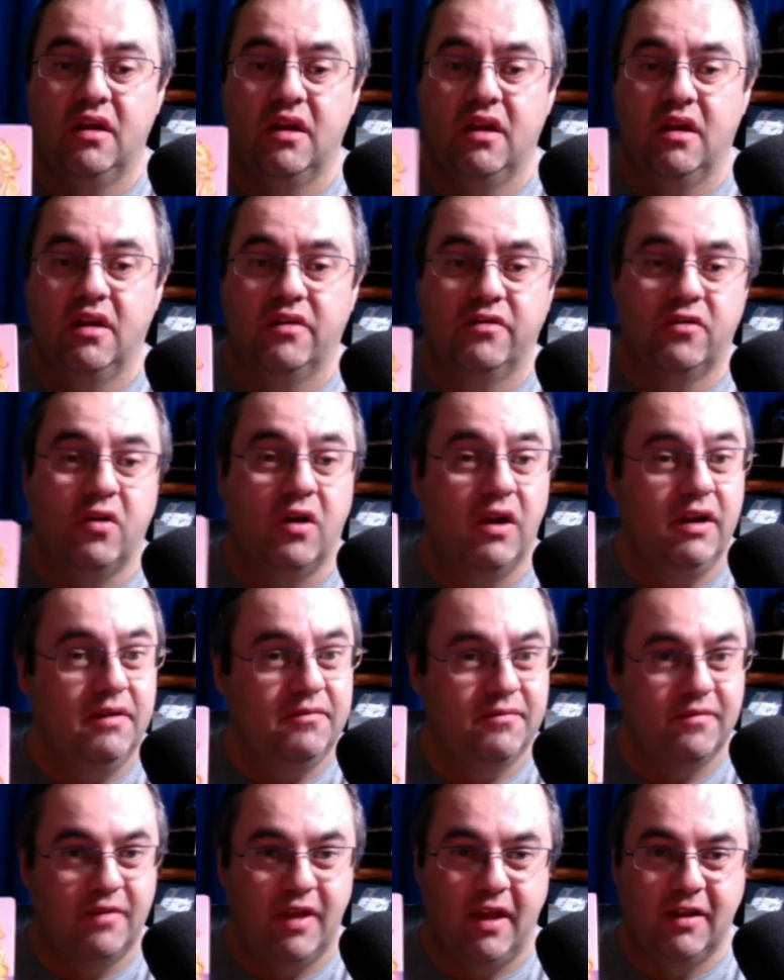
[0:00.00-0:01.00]
Sorry,
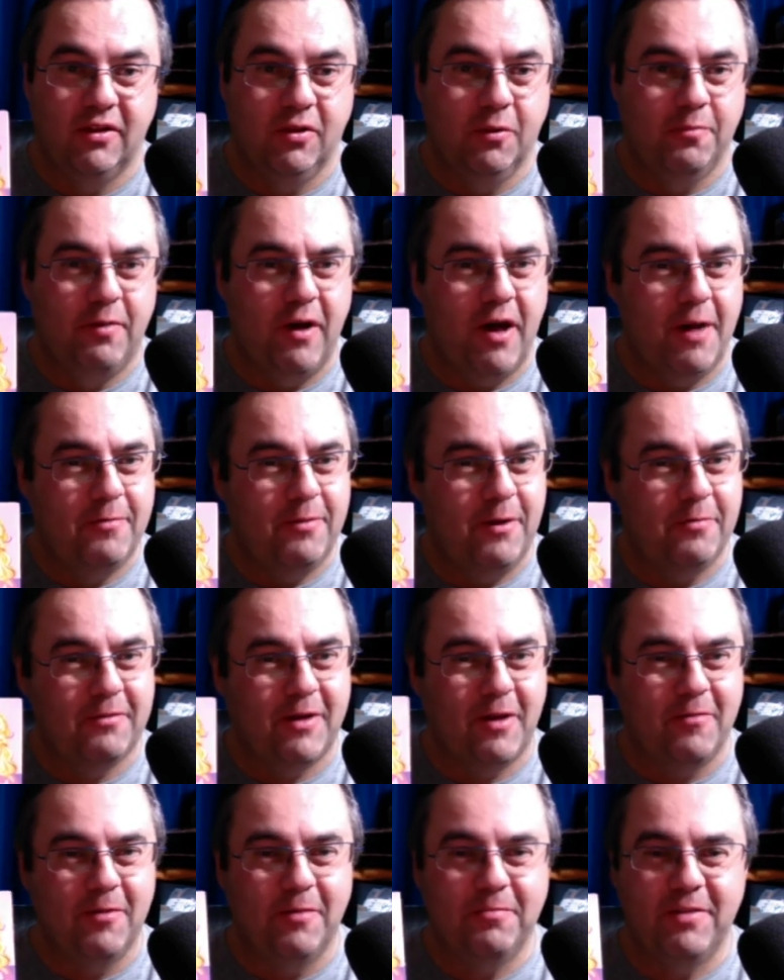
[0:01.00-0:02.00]
had a little pop-up
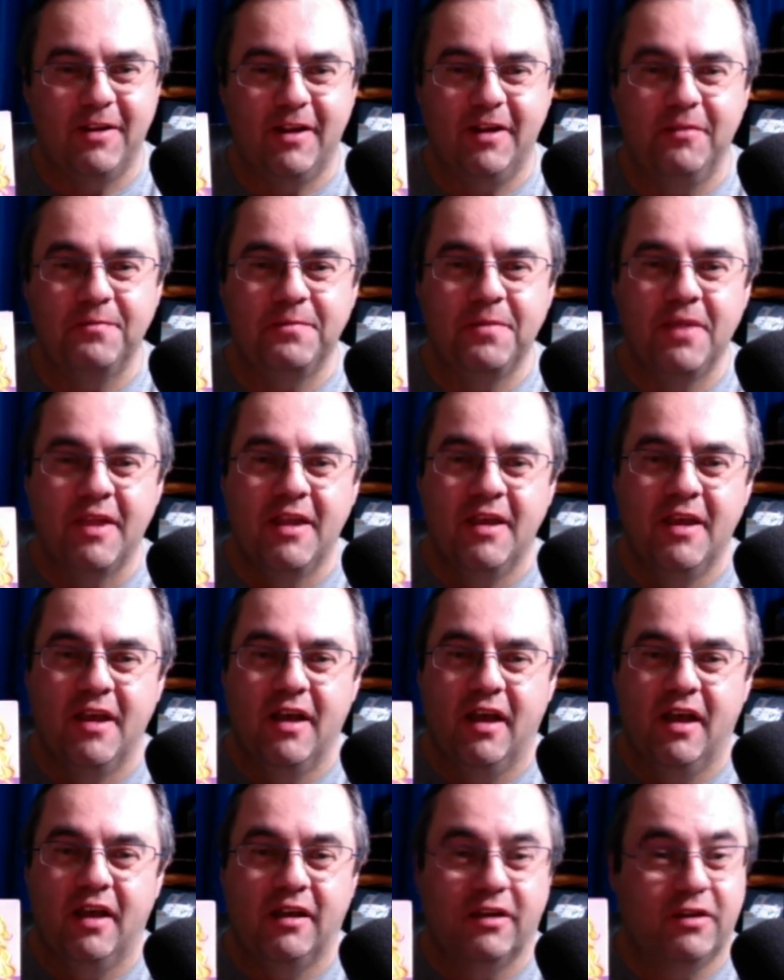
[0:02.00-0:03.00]
come up there
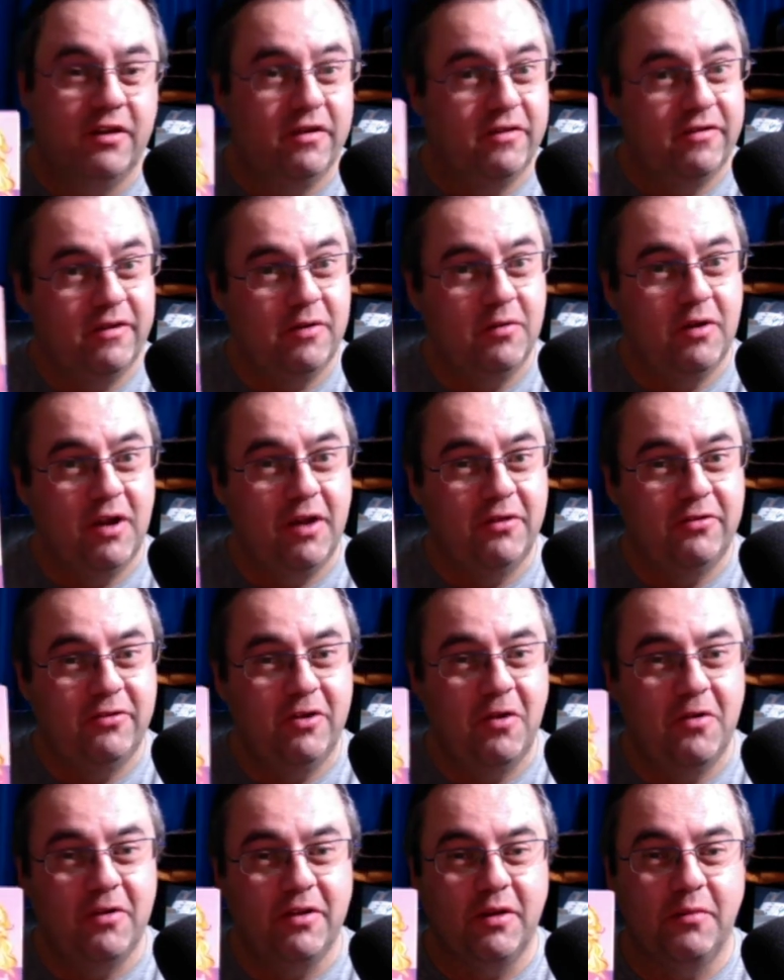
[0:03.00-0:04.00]
and couldn't see what I was
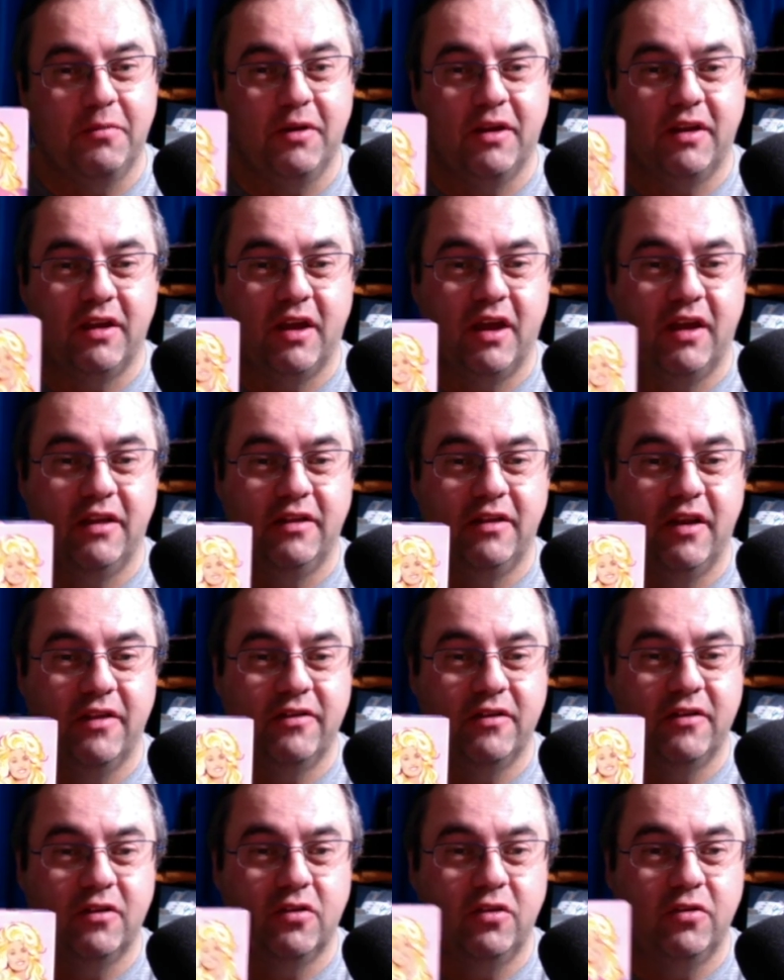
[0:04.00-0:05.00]
showing you, but it does
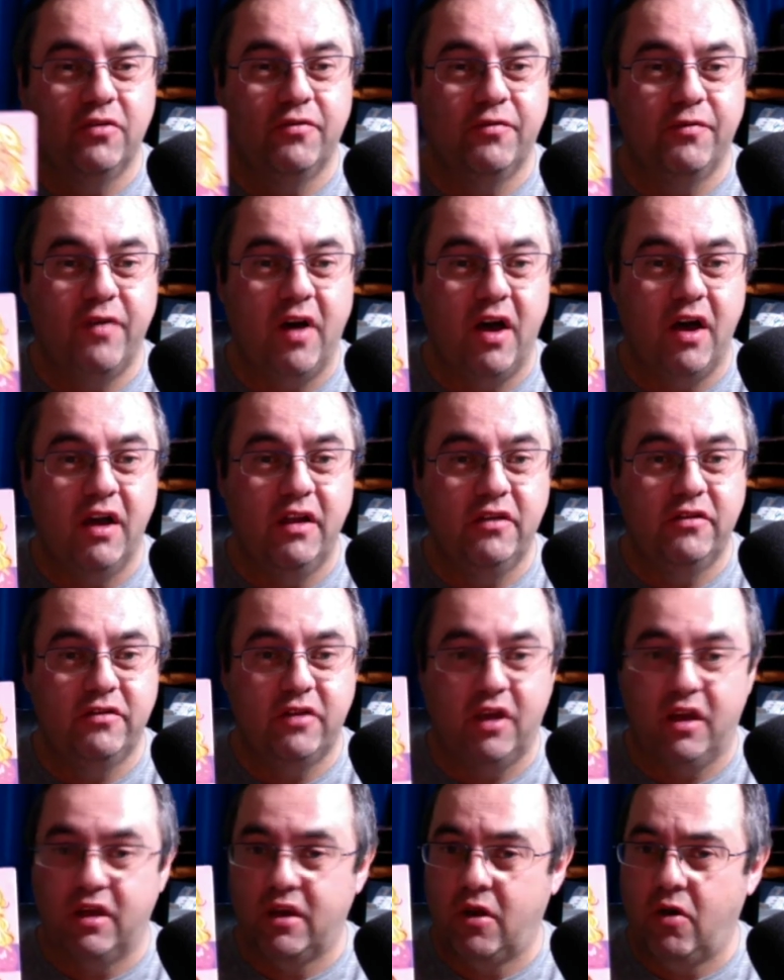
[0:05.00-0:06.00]
include fudge,
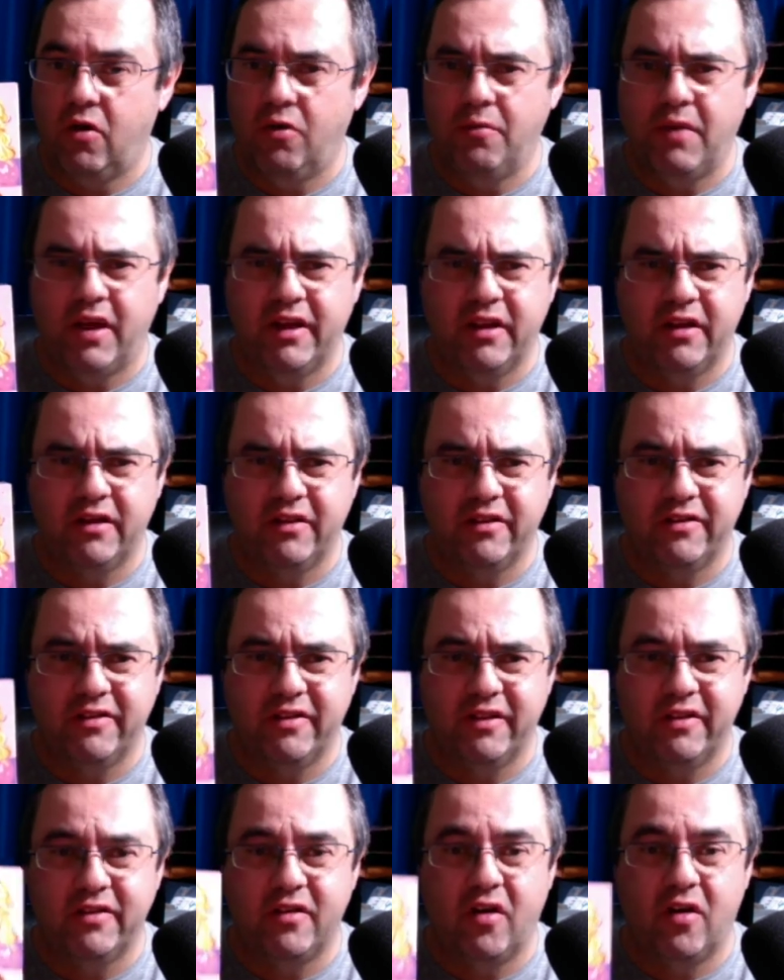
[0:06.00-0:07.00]
and oh my goodness,
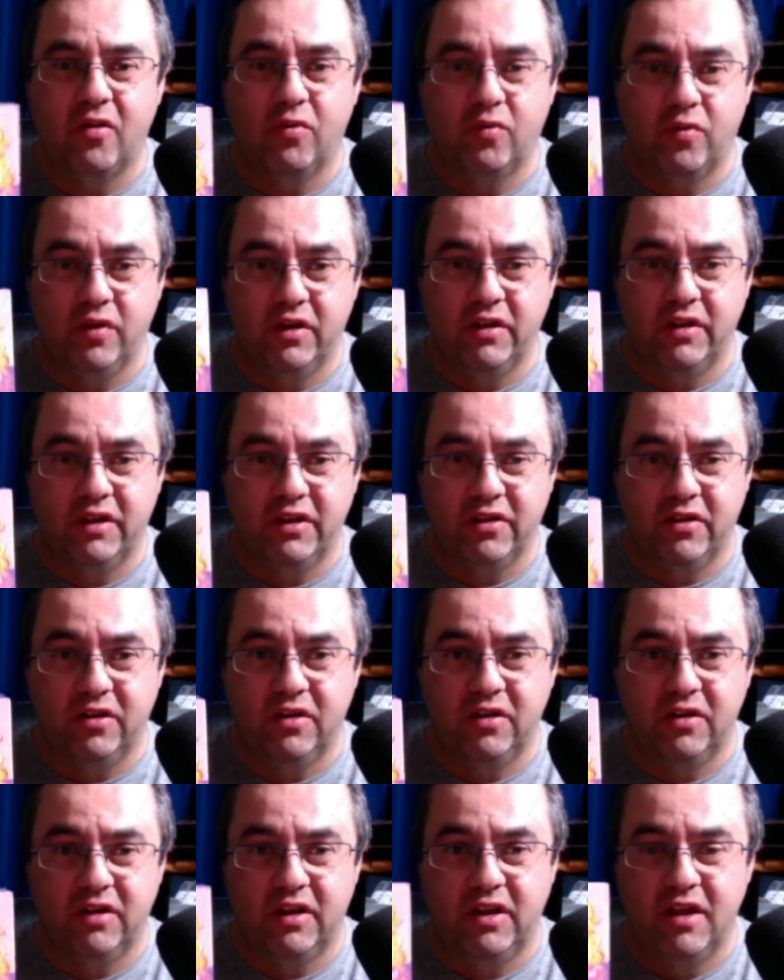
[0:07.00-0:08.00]
these are really
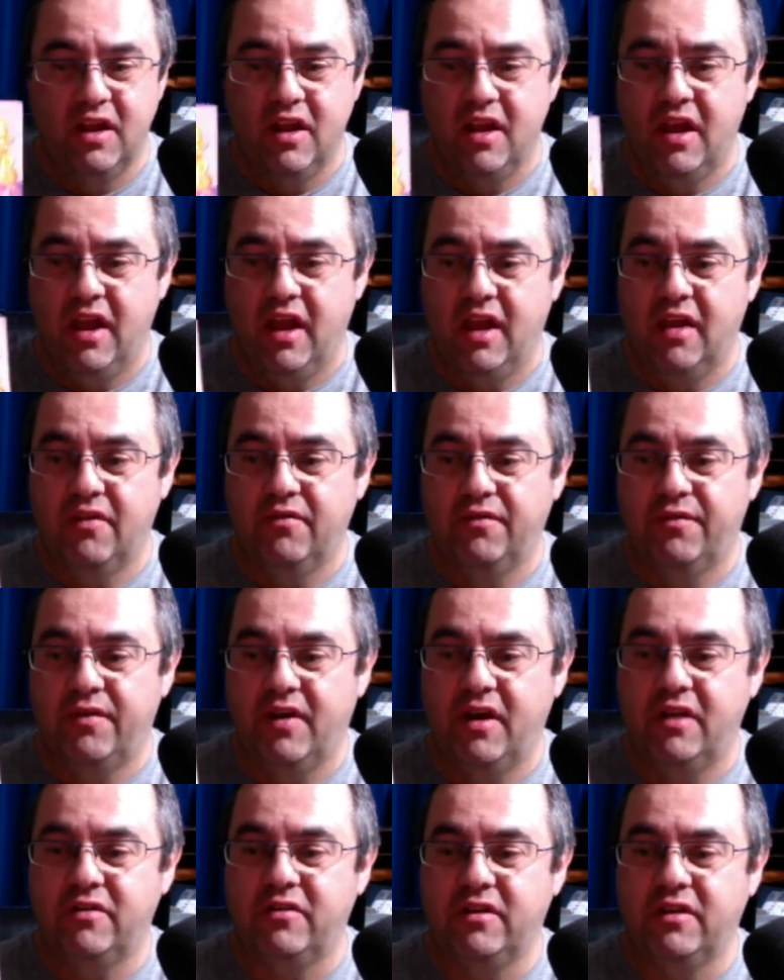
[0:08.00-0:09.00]
good and
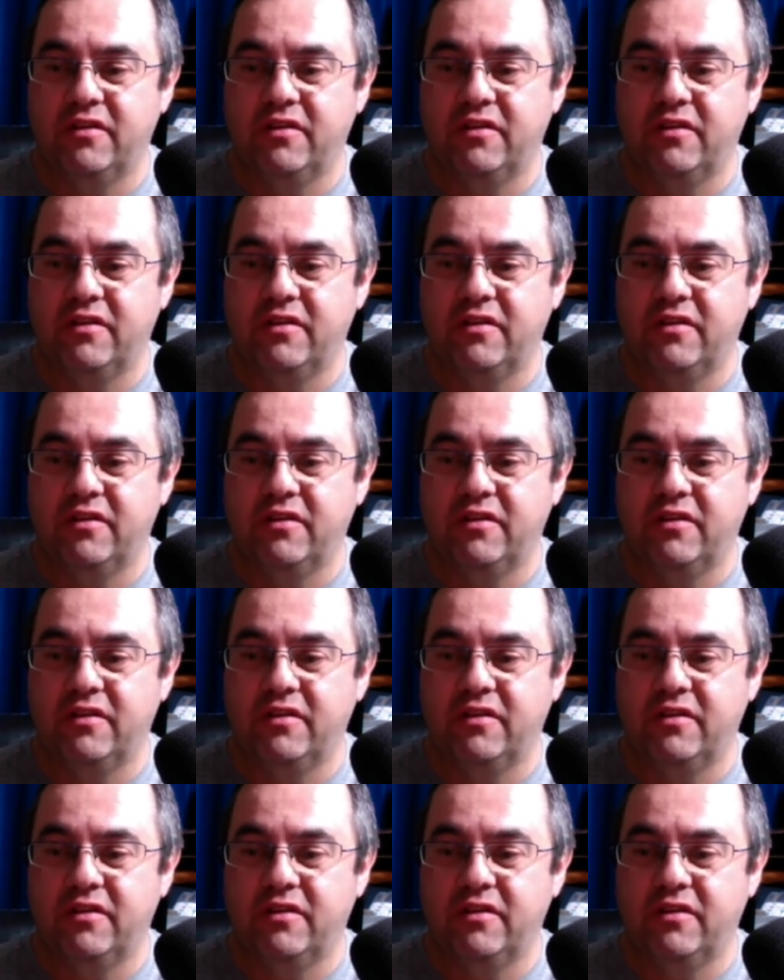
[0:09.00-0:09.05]
fudgy.